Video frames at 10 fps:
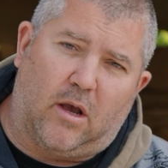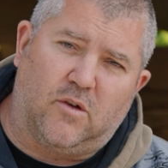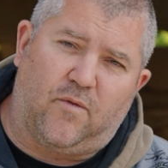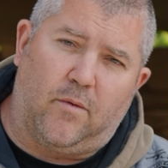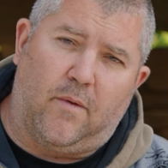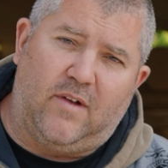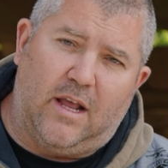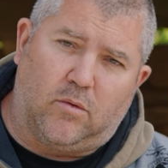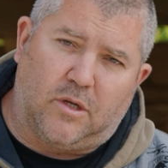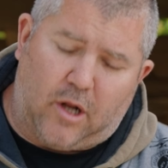goes through with
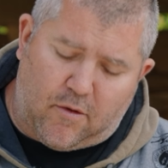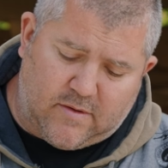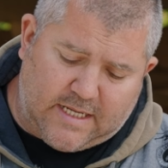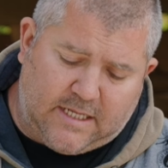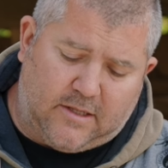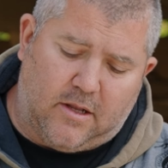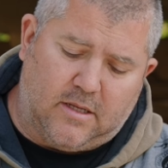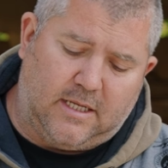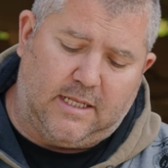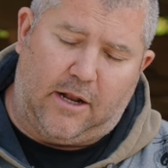little to no
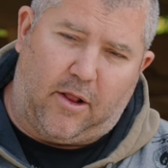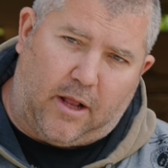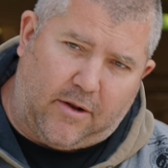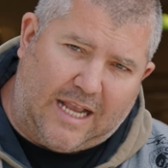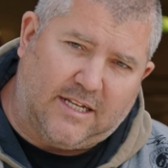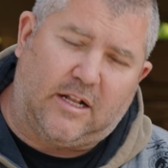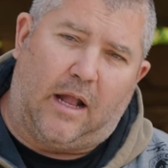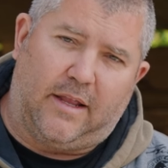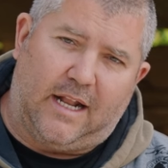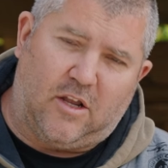resistance, then I know that is
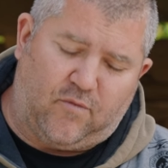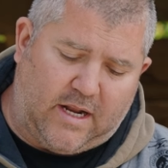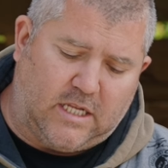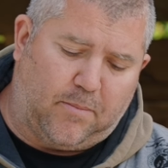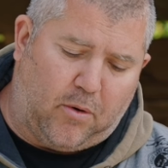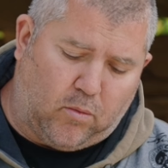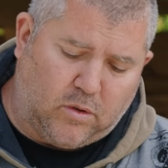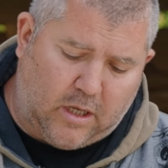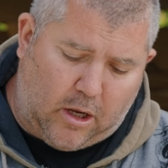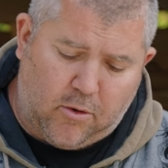done and that is ready to pull.
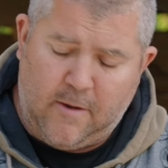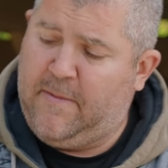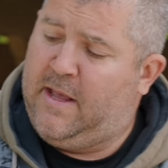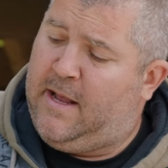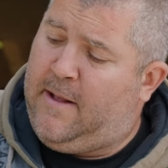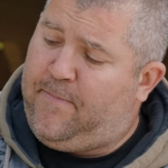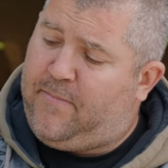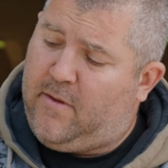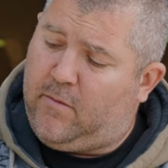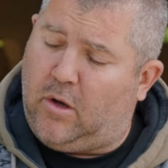So
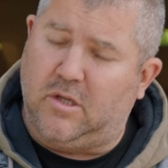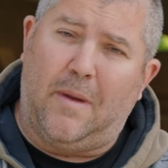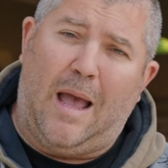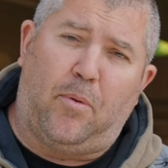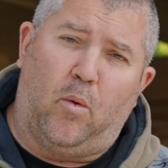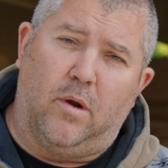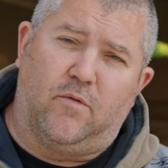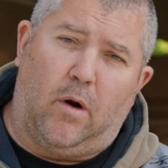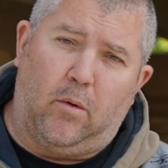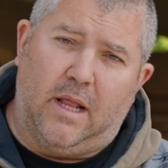got some applewood
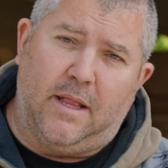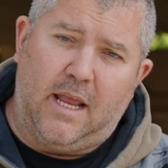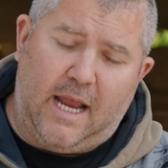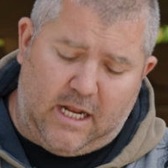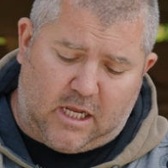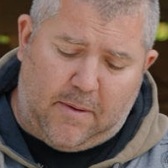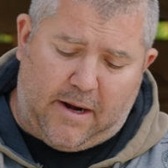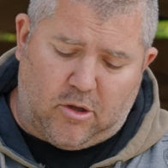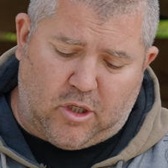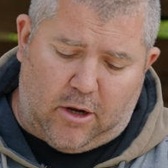rolling in the
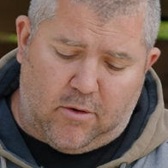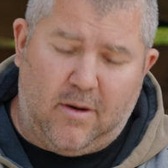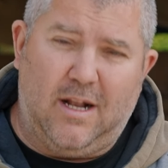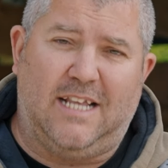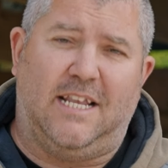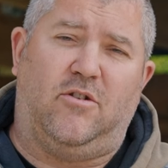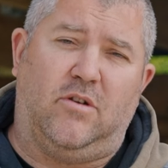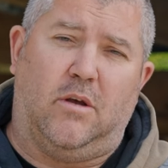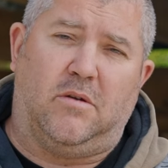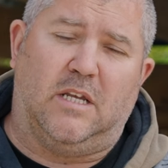Kamado Joe. Let's
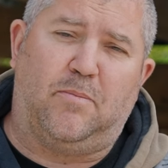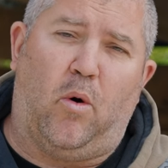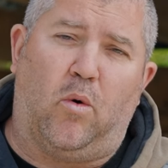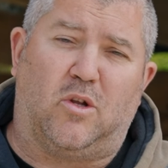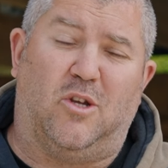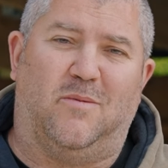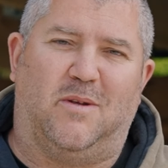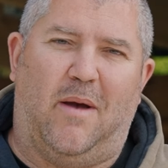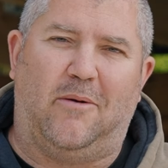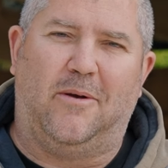introduce this pork to some
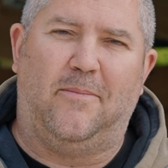smoke.